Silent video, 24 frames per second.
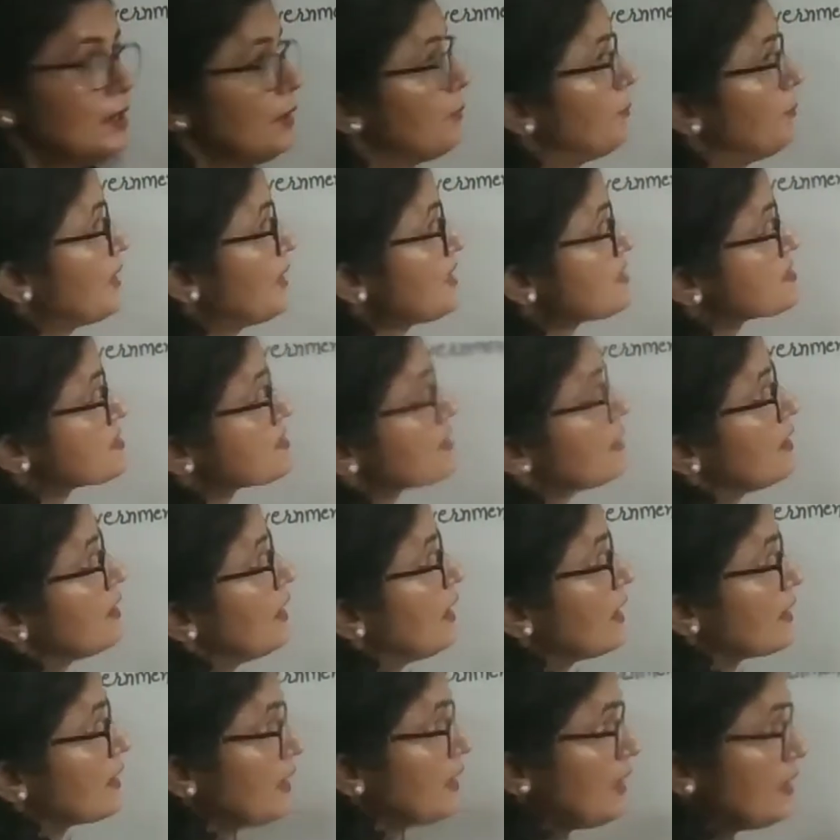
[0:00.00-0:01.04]
but
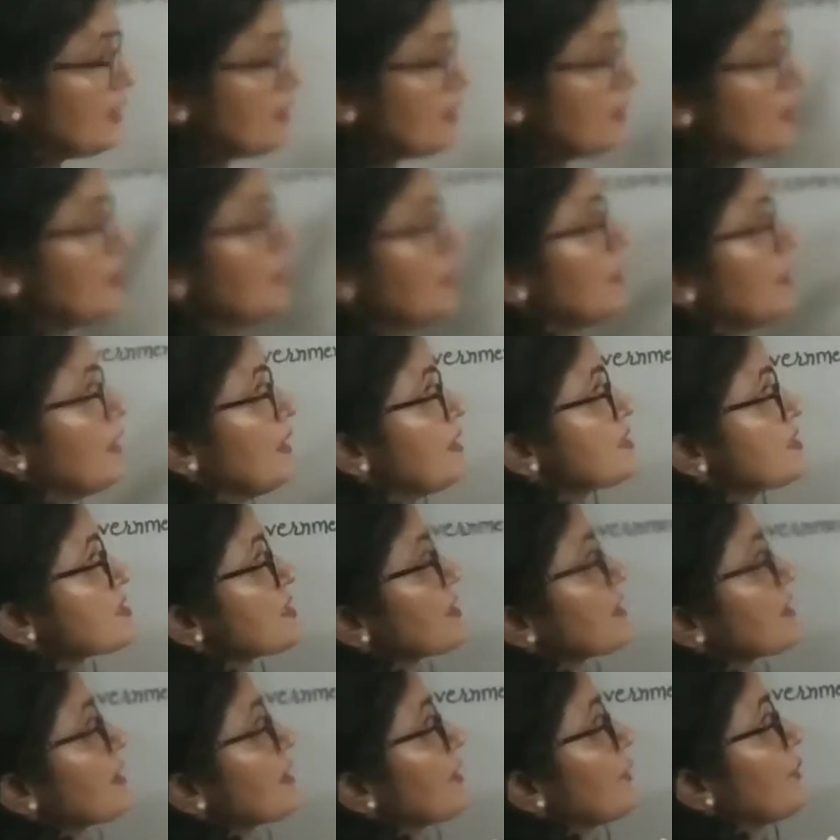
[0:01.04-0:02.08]
again it
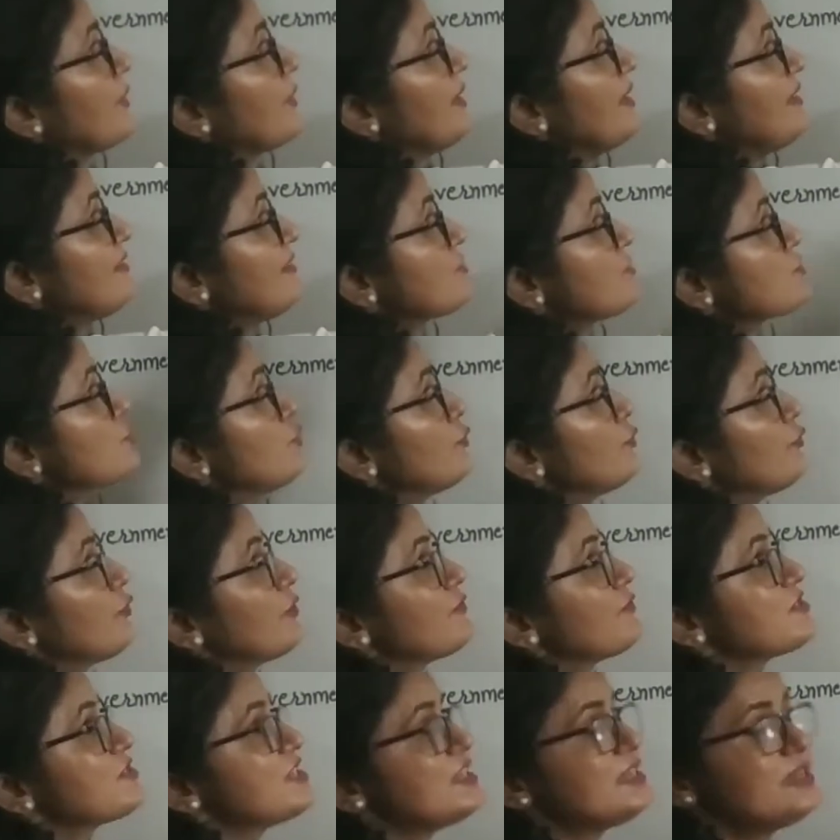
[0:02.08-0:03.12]
increased to
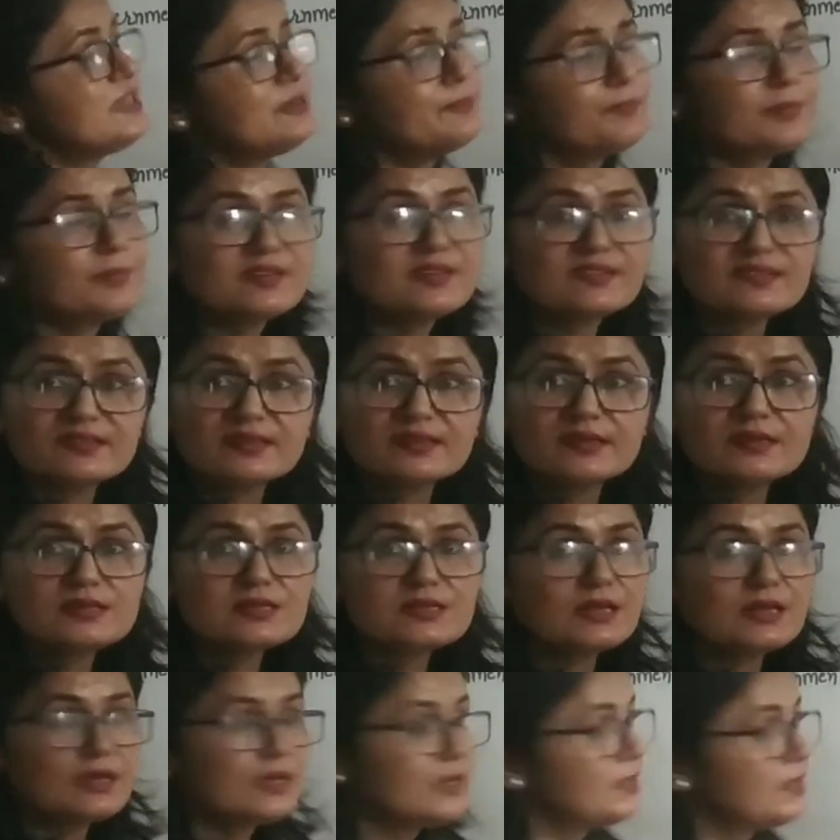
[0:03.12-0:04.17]

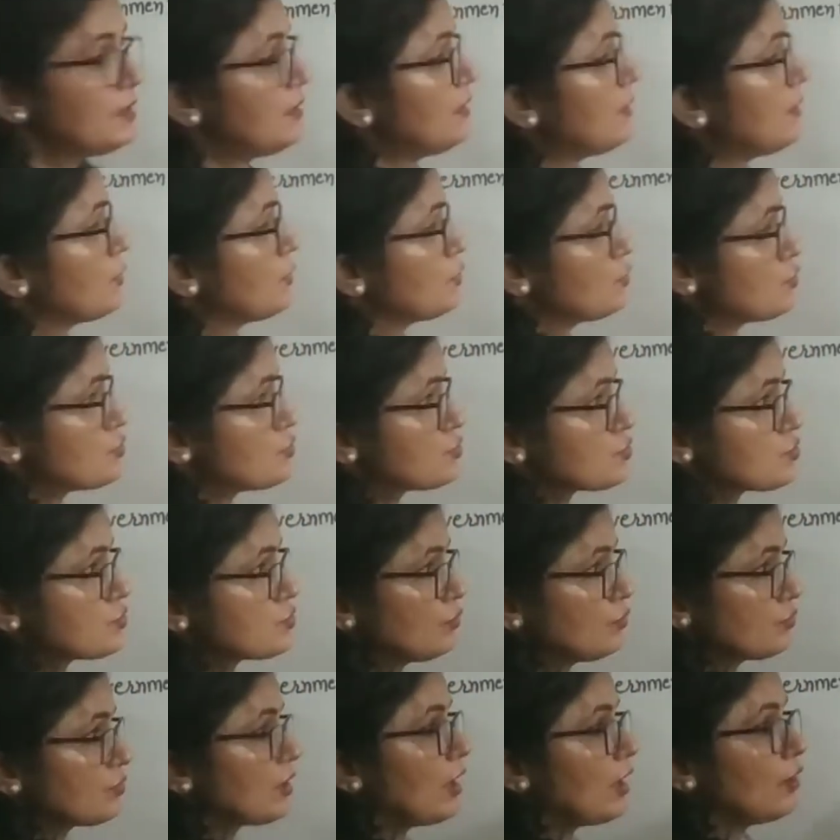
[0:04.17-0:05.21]
15% in
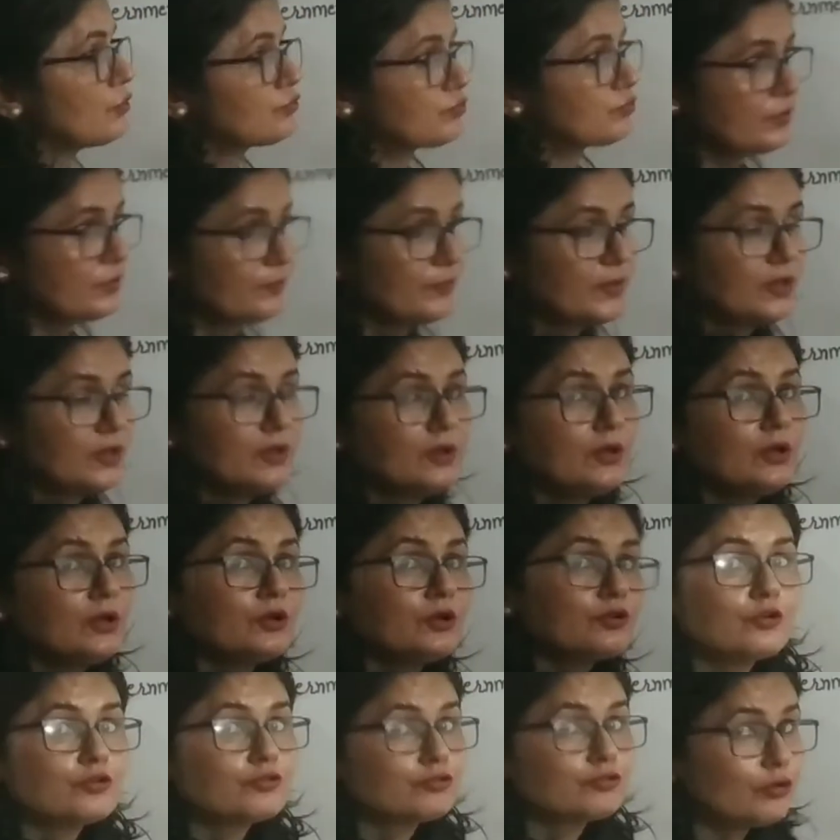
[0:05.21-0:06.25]
2000.
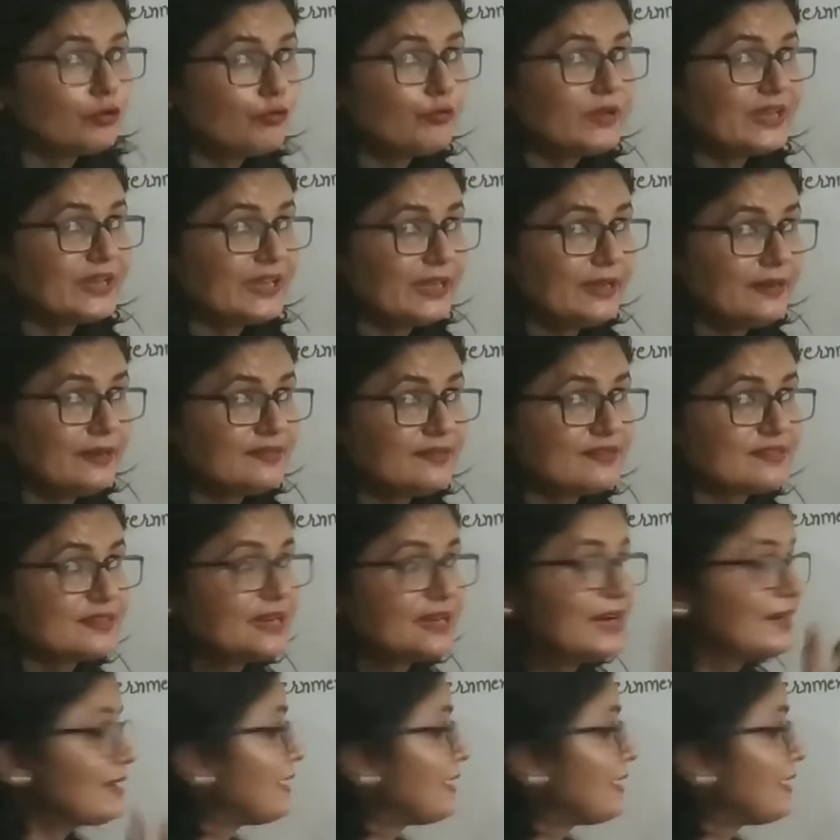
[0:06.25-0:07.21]
So we can start